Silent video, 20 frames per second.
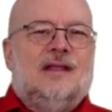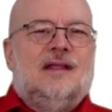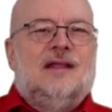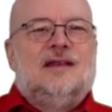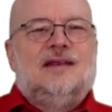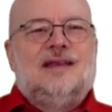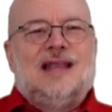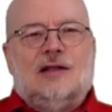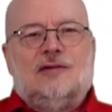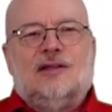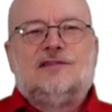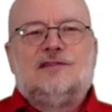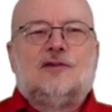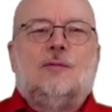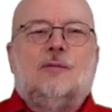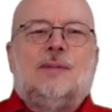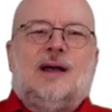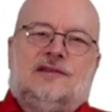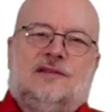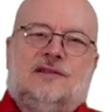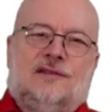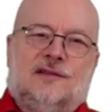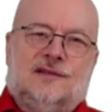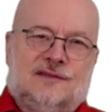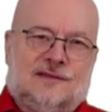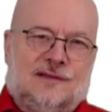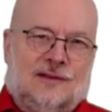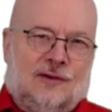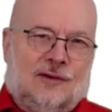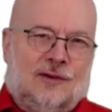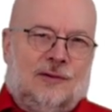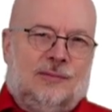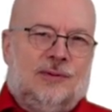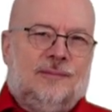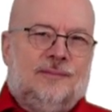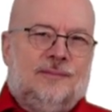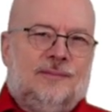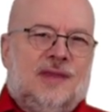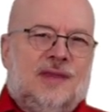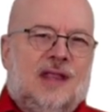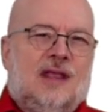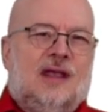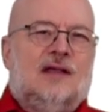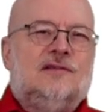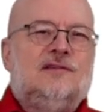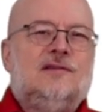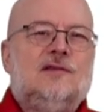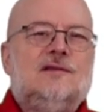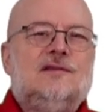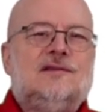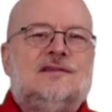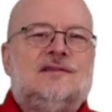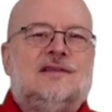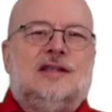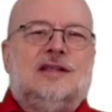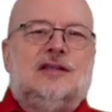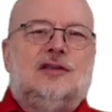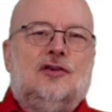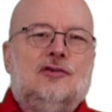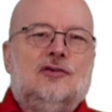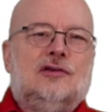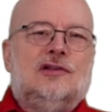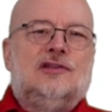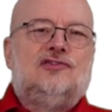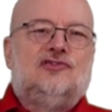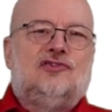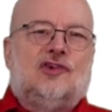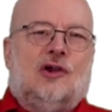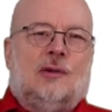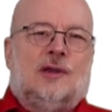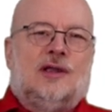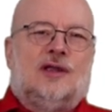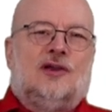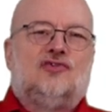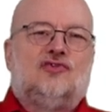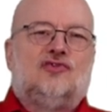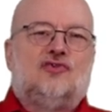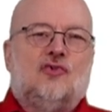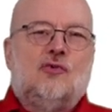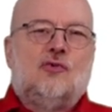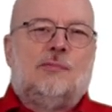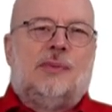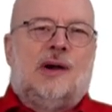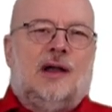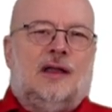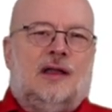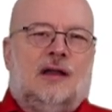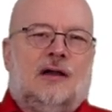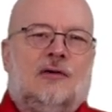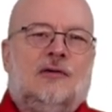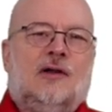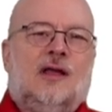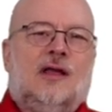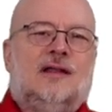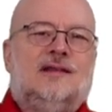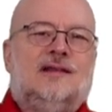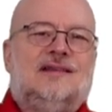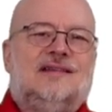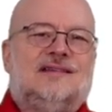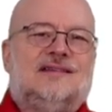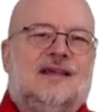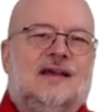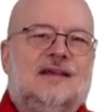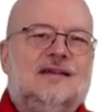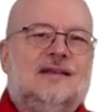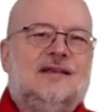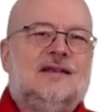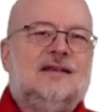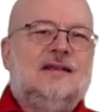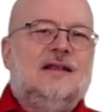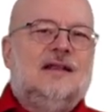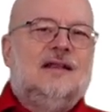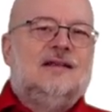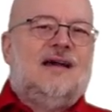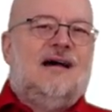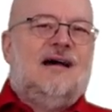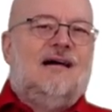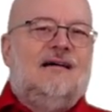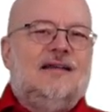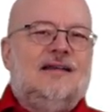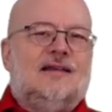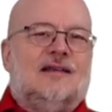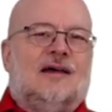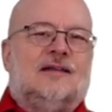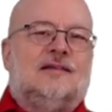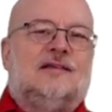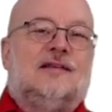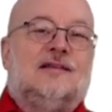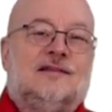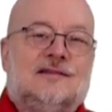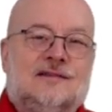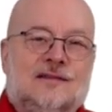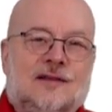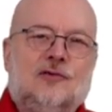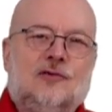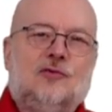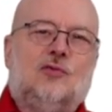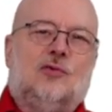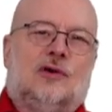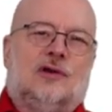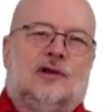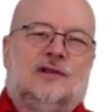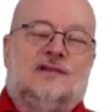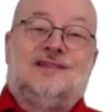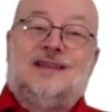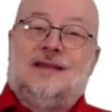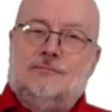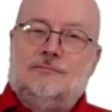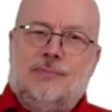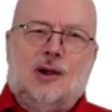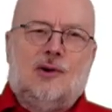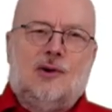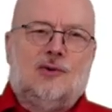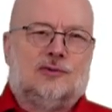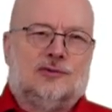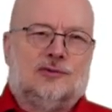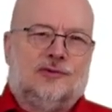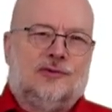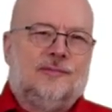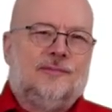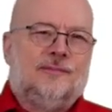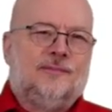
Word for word: Now let's go back to the SERP. As you can see, Google is showing a short bio and deciding to highlight certain words in bold.